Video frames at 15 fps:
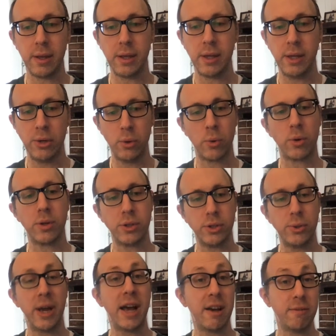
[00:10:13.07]
in order
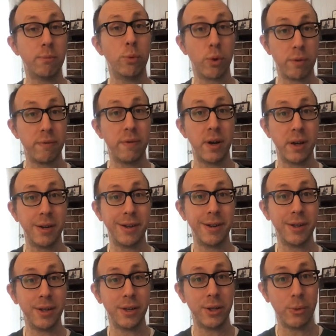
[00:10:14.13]
to have more fun
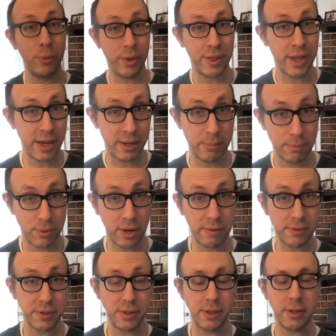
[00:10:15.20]
with that improv
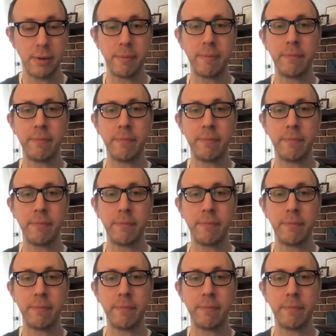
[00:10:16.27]
scene.